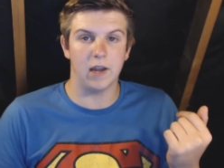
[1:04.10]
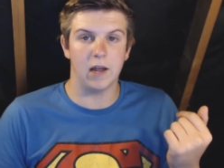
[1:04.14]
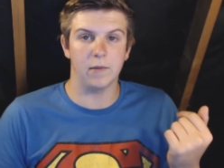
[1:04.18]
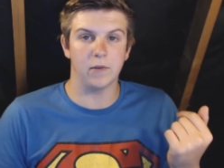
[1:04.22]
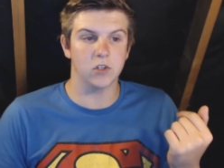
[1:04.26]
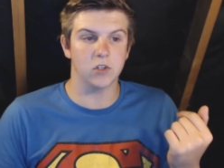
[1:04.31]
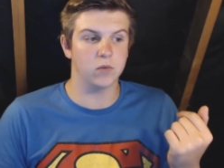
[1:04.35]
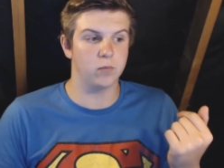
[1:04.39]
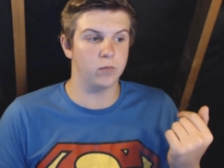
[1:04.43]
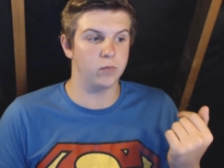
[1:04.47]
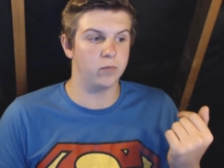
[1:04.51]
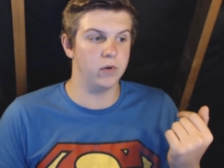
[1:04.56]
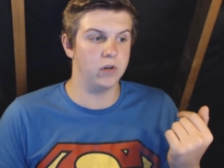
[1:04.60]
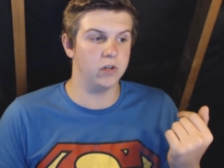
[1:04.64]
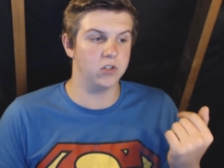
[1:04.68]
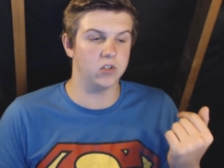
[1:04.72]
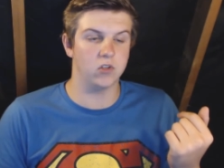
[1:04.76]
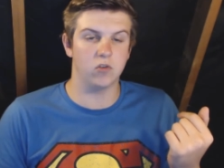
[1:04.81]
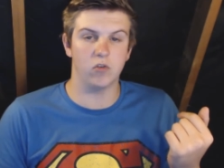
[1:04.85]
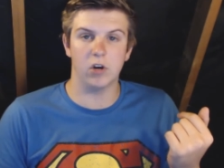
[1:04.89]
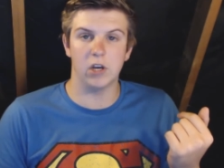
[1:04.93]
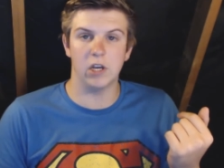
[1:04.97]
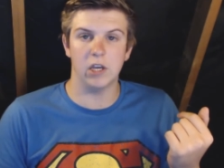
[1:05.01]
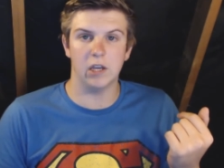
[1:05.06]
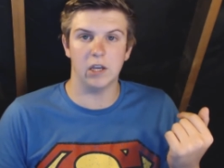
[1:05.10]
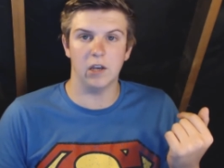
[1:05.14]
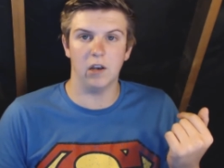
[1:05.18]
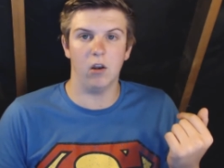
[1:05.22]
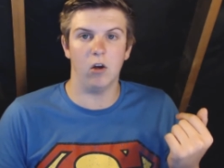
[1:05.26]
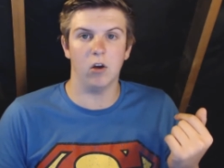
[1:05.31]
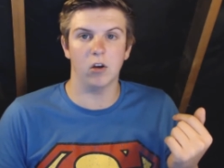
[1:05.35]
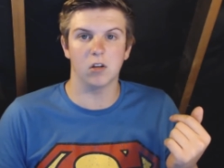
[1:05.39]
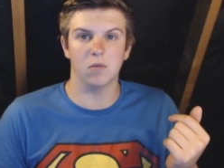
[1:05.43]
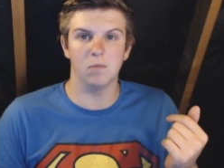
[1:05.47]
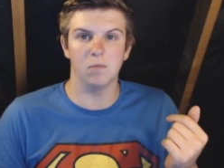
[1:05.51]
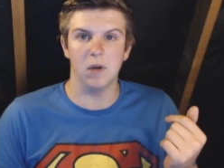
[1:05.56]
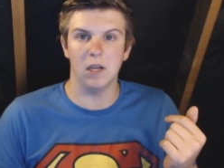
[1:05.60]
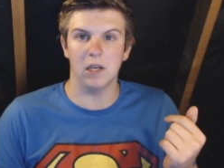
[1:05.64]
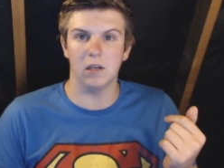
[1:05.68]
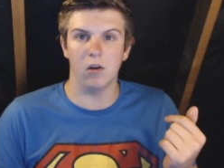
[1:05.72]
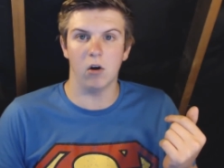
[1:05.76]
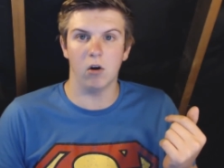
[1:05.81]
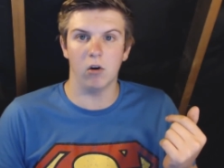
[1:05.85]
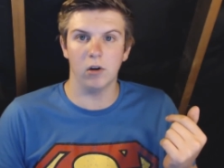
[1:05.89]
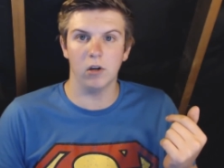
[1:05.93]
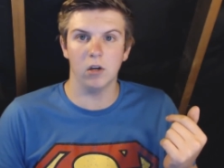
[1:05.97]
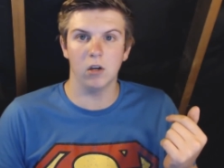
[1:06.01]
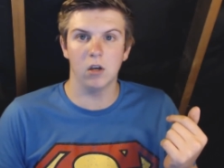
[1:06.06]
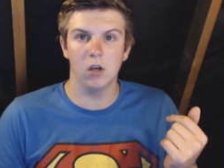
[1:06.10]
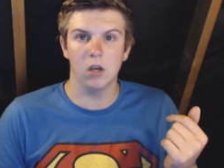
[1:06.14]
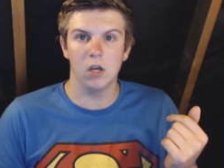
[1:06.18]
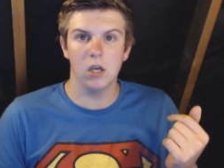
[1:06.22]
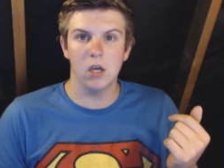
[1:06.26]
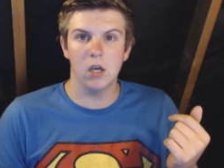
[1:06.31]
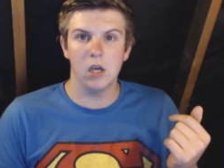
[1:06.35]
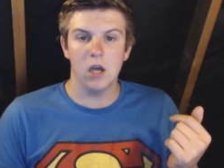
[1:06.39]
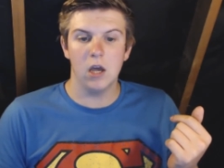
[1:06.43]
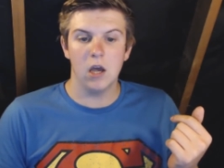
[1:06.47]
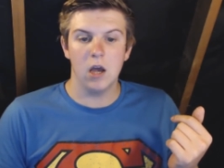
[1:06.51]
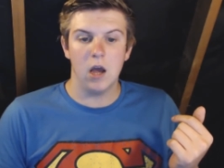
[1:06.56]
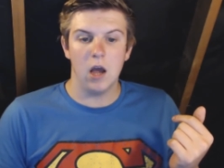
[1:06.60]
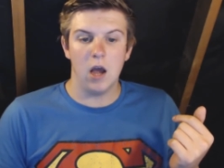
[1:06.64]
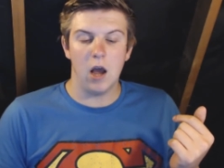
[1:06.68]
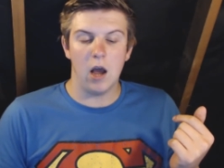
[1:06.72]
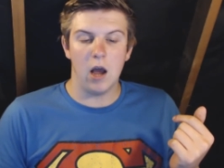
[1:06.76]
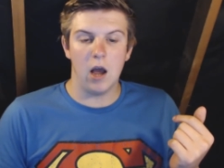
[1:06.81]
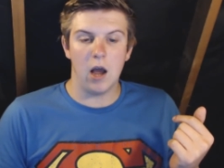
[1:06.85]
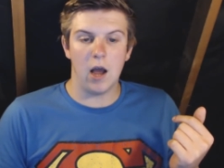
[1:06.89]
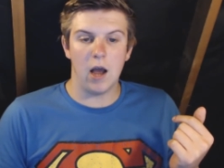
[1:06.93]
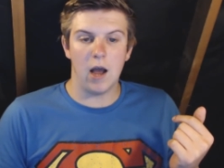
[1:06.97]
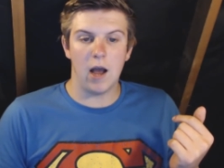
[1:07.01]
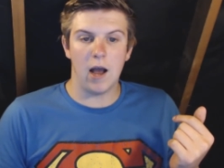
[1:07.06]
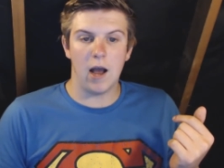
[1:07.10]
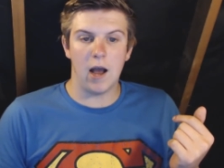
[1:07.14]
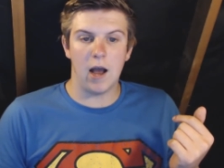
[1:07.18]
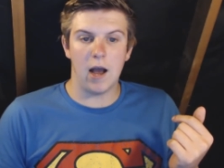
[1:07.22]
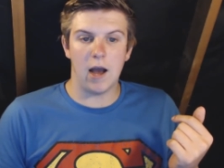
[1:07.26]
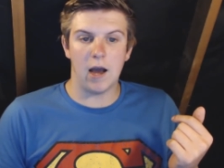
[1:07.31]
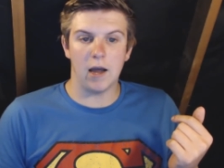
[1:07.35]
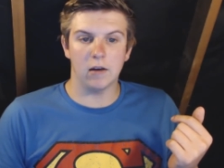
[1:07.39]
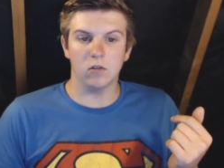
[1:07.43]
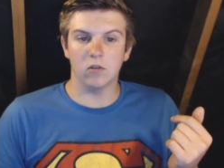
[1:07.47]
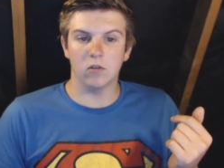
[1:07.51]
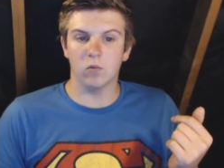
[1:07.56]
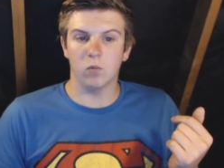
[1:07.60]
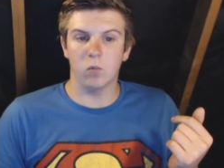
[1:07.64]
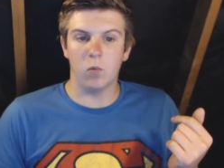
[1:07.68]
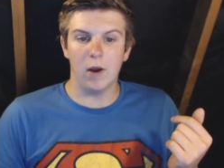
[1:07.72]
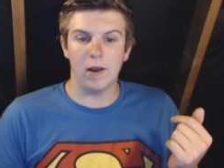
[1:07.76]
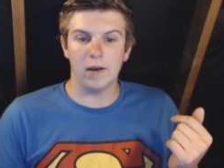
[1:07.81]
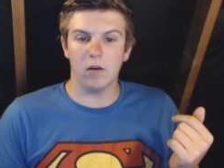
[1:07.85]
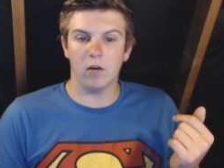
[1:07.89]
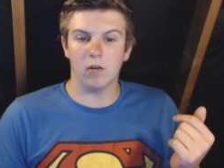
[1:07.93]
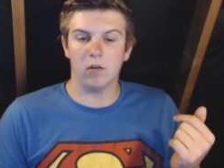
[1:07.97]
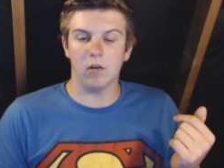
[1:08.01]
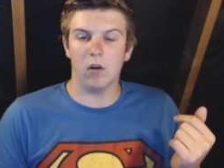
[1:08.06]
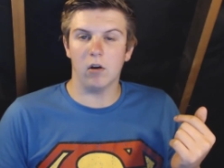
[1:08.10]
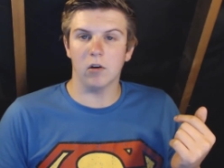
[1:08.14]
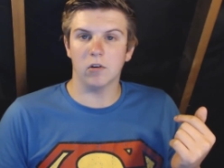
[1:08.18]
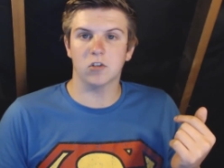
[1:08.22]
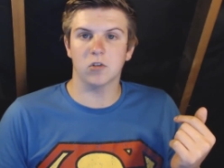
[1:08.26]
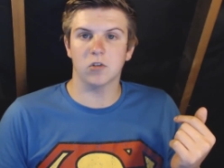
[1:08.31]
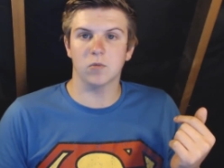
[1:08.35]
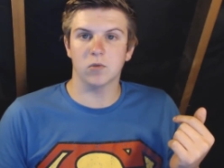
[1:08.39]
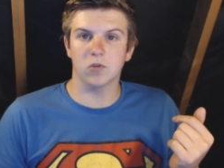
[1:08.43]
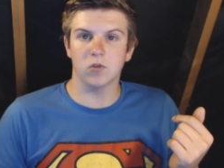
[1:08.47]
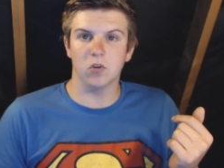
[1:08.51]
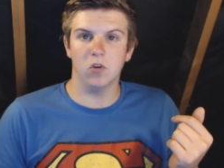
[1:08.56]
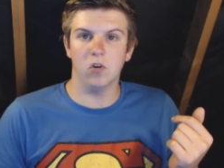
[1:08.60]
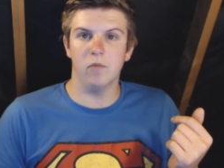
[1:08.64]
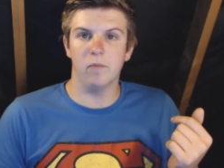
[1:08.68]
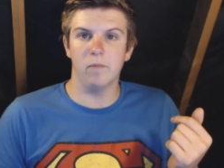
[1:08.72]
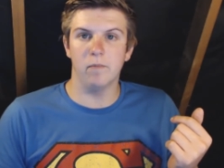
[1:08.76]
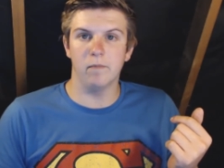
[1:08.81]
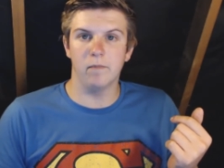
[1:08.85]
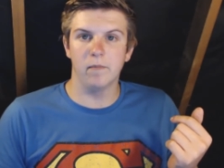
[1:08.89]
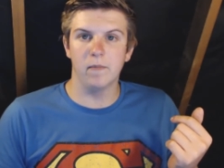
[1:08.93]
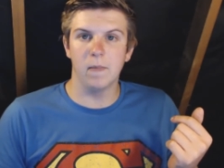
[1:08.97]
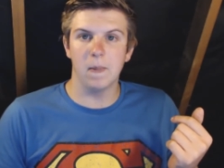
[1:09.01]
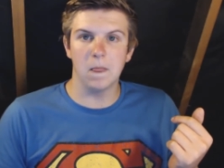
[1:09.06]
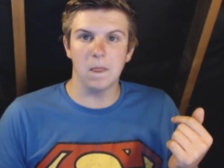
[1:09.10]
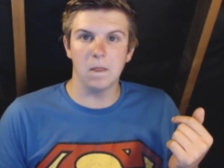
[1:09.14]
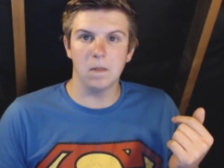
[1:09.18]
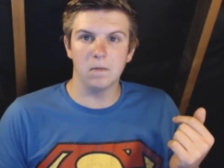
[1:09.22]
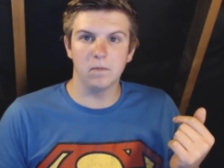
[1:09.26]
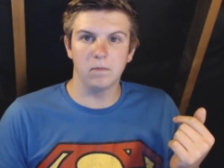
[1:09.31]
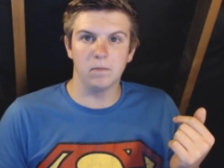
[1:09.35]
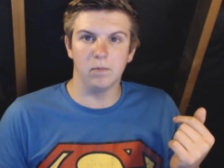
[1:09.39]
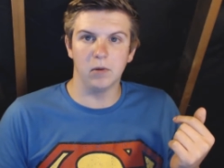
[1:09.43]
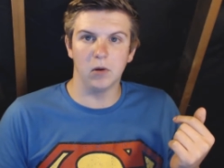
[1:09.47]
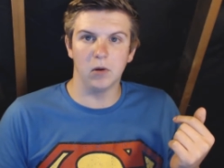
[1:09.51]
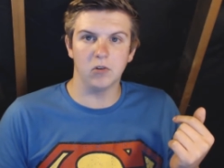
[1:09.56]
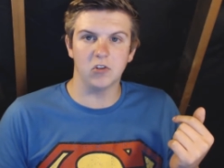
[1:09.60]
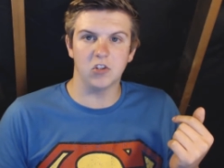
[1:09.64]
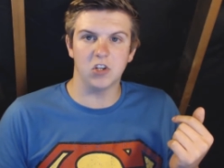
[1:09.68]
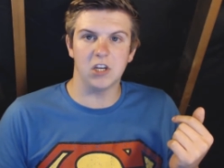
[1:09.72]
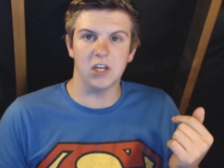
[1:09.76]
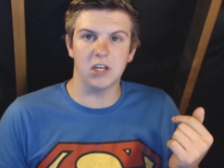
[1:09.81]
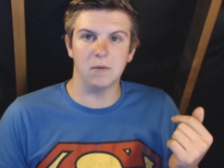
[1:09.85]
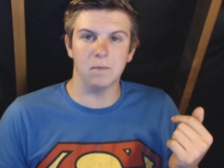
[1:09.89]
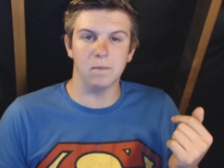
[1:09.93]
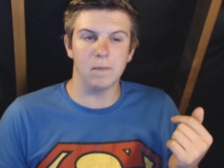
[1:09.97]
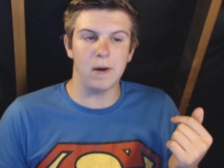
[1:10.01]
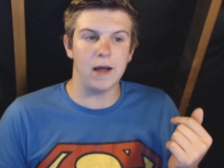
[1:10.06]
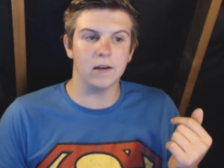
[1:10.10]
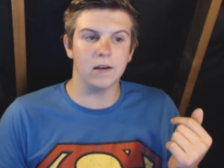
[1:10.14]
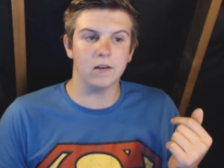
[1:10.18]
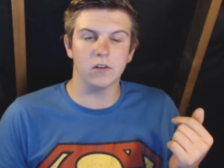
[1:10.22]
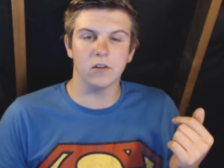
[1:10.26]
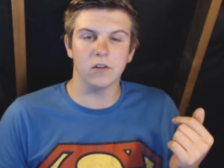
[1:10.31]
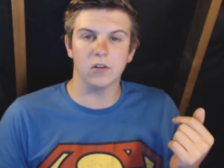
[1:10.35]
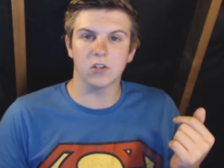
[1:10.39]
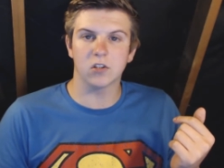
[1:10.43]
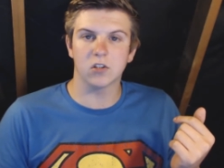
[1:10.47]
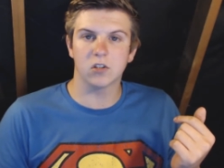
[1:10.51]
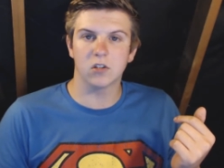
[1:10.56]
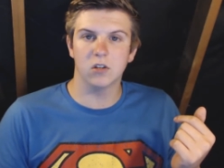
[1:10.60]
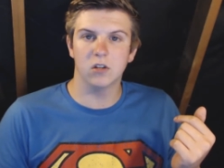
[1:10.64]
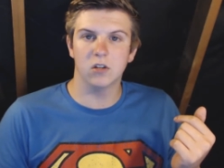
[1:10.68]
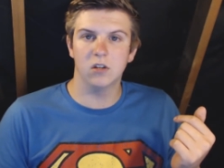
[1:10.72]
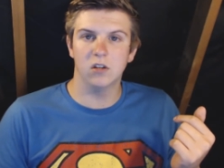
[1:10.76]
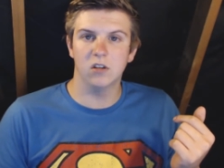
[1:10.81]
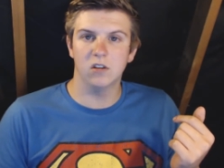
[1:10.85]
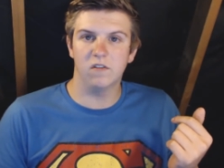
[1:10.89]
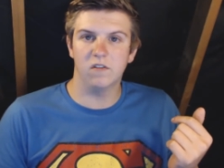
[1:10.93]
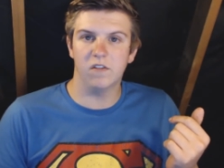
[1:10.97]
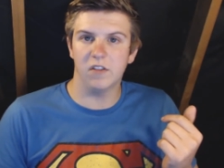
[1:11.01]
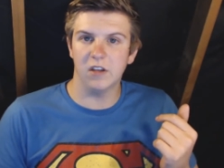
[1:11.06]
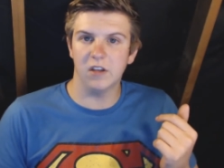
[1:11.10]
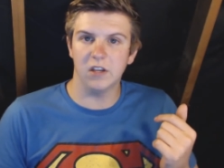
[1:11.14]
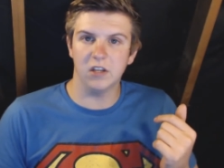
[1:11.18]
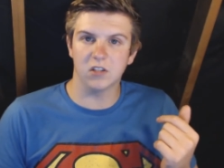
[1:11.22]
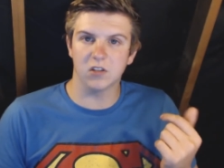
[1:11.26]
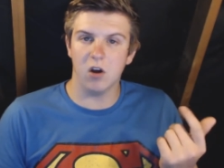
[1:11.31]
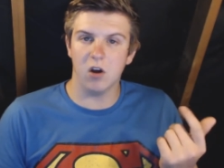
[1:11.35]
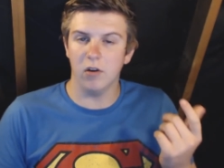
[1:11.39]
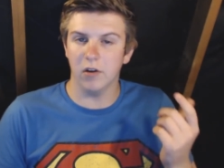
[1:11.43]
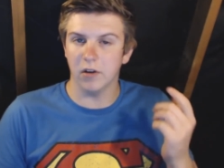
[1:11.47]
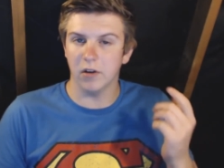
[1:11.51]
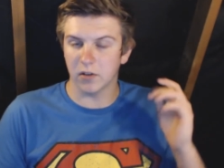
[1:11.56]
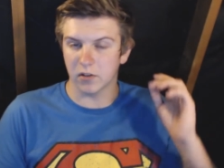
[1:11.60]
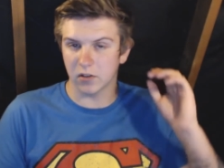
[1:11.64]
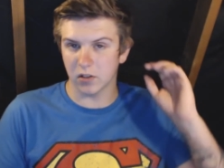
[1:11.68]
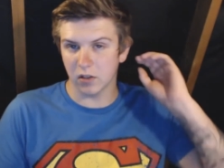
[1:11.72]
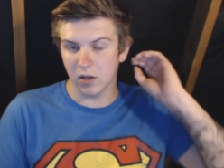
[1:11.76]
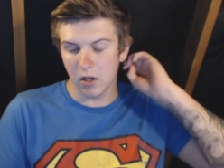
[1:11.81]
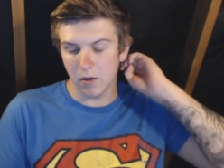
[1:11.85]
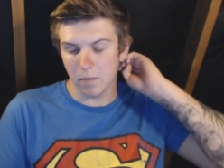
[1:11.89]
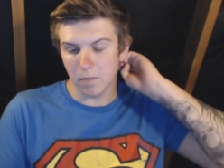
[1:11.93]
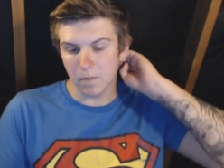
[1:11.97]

down the street at, like, midnight and went on, like, some sort of bludgeoning madness for these guys.